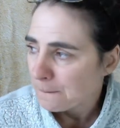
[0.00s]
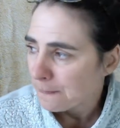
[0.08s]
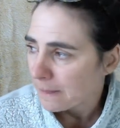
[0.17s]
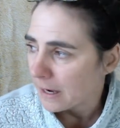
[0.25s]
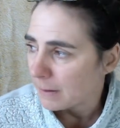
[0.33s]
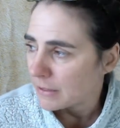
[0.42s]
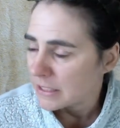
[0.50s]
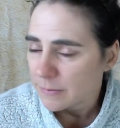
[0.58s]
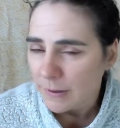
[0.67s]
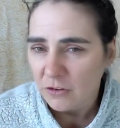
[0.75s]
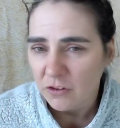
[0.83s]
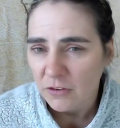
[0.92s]

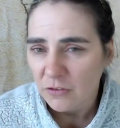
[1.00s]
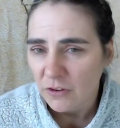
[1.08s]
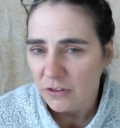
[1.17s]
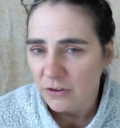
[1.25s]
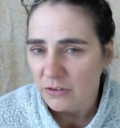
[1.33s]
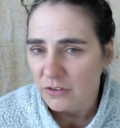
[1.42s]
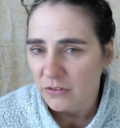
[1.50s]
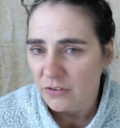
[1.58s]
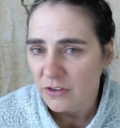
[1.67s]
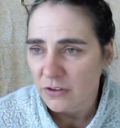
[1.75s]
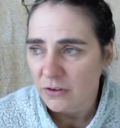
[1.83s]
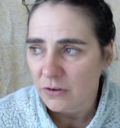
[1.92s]
especially for those of
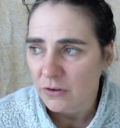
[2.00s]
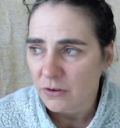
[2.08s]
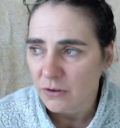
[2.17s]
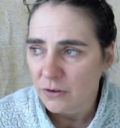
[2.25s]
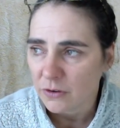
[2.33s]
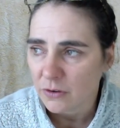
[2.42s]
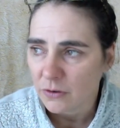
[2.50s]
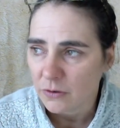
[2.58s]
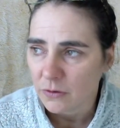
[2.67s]
you who